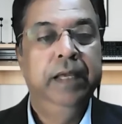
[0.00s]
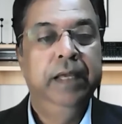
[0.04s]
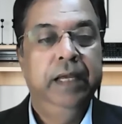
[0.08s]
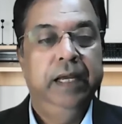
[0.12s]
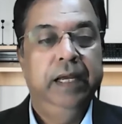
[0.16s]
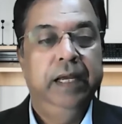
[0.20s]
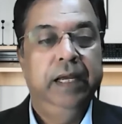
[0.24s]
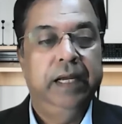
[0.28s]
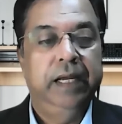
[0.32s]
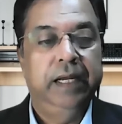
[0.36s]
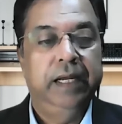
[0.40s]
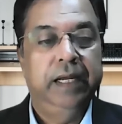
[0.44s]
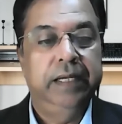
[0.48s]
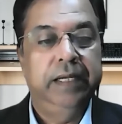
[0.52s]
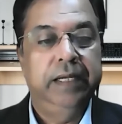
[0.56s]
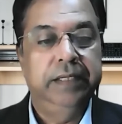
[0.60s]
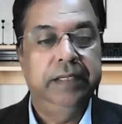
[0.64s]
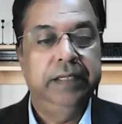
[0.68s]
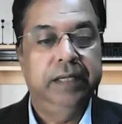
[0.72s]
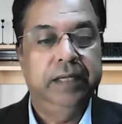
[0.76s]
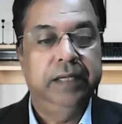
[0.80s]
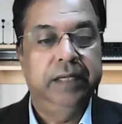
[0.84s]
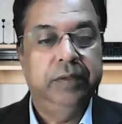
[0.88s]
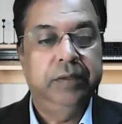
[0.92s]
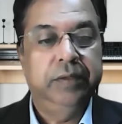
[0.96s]

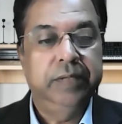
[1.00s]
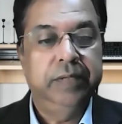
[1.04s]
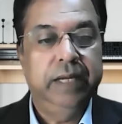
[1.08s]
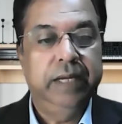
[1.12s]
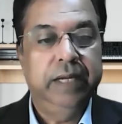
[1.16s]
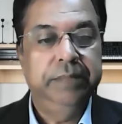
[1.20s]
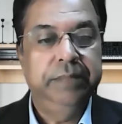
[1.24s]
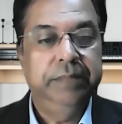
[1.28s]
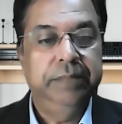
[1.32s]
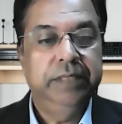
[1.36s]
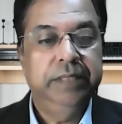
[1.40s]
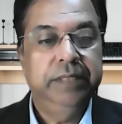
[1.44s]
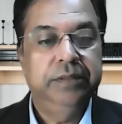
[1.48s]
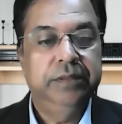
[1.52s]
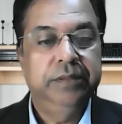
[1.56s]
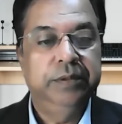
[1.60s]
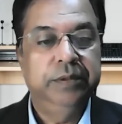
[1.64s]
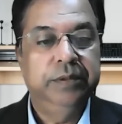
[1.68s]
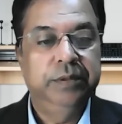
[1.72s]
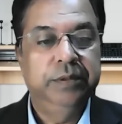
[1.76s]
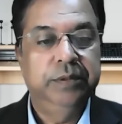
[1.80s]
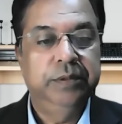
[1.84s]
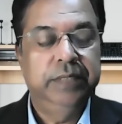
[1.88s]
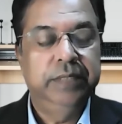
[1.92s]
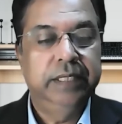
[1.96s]
Now coming
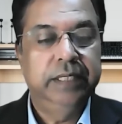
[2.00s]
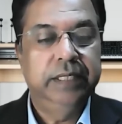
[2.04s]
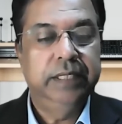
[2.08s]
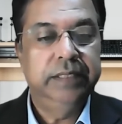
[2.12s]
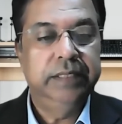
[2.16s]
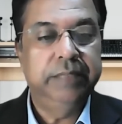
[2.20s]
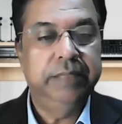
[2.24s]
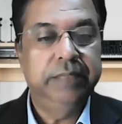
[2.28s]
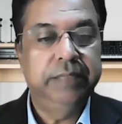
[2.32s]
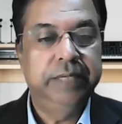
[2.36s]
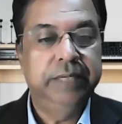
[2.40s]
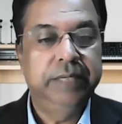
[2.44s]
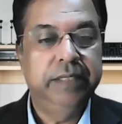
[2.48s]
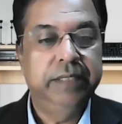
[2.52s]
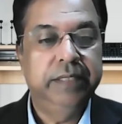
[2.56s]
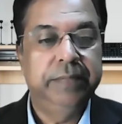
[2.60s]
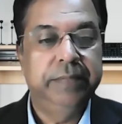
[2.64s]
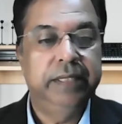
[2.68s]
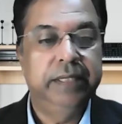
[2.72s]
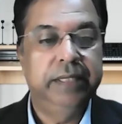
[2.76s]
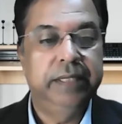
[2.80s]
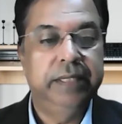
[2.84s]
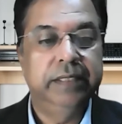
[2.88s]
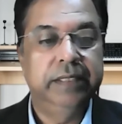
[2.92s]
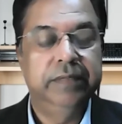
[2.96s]
to the subject
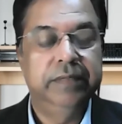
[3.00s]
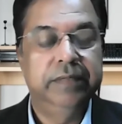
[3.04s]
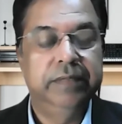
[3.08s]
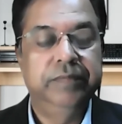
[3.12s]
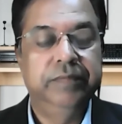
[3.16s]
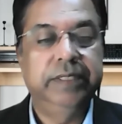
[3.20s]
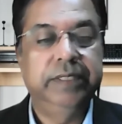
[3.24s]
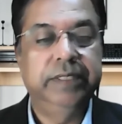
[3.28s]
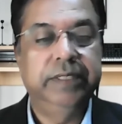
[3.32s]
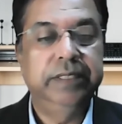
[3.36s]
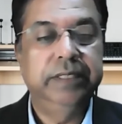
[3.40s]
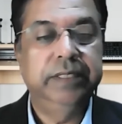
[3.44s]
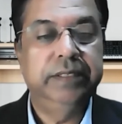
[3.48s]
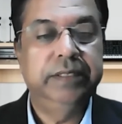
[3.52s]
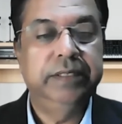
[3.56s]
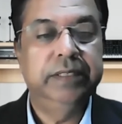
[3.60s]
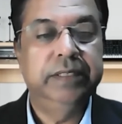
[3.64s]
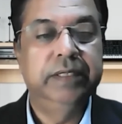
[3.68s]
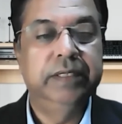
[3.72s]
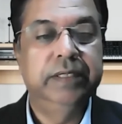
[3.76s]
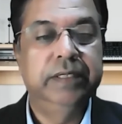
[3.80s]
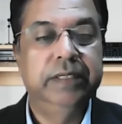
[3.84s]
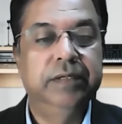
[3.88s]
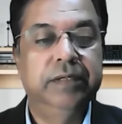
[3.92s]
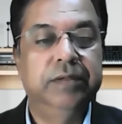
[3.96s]
matter, which is
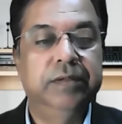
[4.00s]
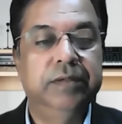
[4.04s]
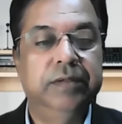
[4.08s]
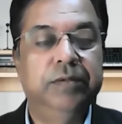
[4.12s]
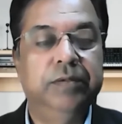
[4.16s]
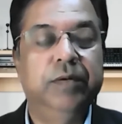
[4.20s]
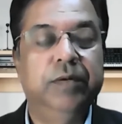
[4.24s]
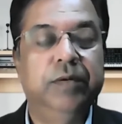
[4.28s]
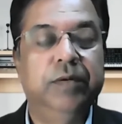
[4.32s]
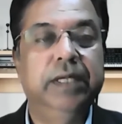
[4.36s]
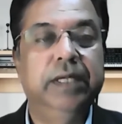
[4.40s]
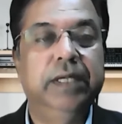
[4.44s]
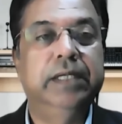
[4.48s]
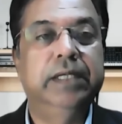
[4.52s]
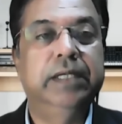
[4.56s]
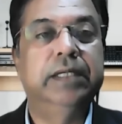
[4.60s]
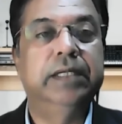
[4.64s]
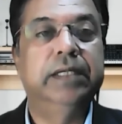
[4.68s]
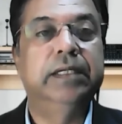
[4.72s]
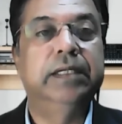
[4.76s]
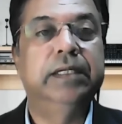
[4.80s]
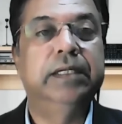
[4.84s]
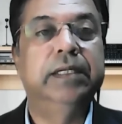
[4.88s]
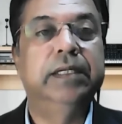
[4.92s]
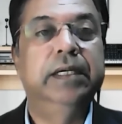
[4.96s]
quite
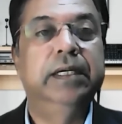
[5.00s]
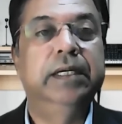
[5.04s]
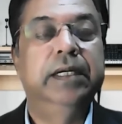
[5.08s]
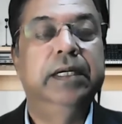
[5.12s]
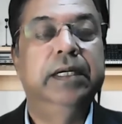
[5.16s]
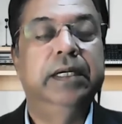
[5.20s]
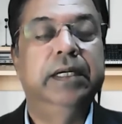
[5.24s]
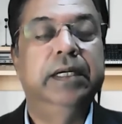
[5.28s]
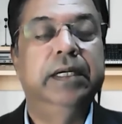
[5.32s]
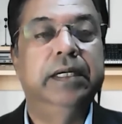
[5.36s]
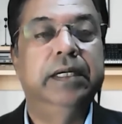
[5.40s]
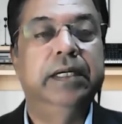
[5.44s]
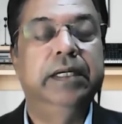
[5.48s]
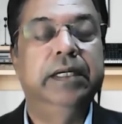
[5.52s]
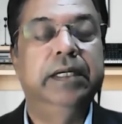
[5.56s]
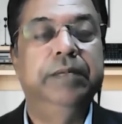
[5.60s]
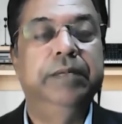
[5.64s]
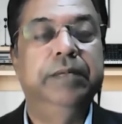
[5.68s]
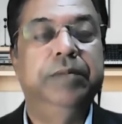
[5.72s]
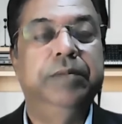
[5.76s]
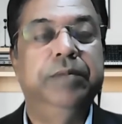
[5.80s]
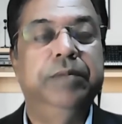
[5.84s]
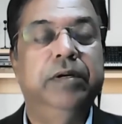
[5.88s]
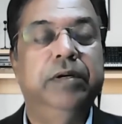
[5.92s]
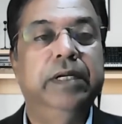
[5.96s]

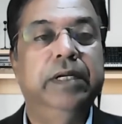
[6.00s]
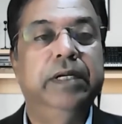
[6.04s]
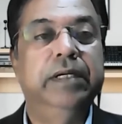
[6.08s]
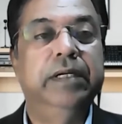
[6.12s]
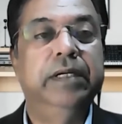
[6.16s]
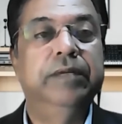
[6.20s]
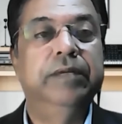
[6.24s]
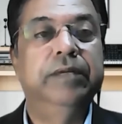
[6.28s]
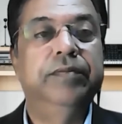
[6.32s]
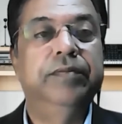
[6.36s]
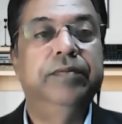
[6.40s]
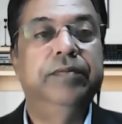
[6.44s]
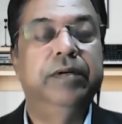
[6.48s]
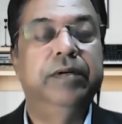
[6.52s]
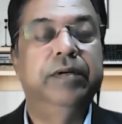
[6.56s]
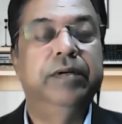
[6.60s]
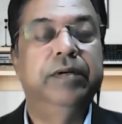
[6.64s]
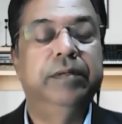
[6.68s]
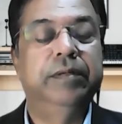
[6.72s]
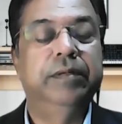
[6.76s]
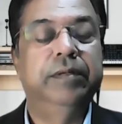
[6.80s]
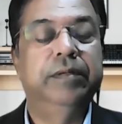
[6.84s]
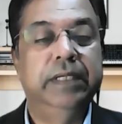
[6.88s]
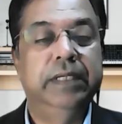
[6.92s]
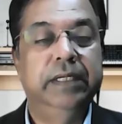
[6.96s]
important
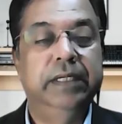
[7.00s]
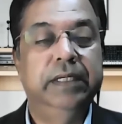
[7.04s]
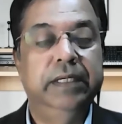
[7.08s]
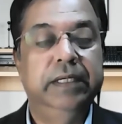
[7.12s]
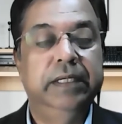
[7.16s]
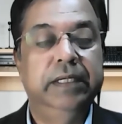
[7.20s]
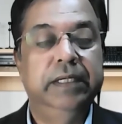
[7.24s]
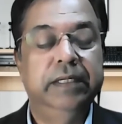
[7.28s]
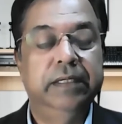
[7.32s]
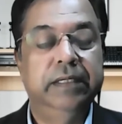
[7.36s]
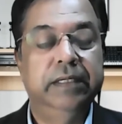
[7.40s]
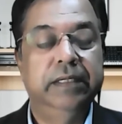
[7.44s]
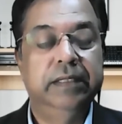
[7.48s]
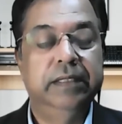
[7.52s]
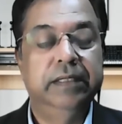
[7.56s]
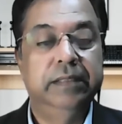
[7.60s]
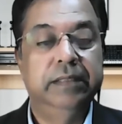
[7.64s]
from Indian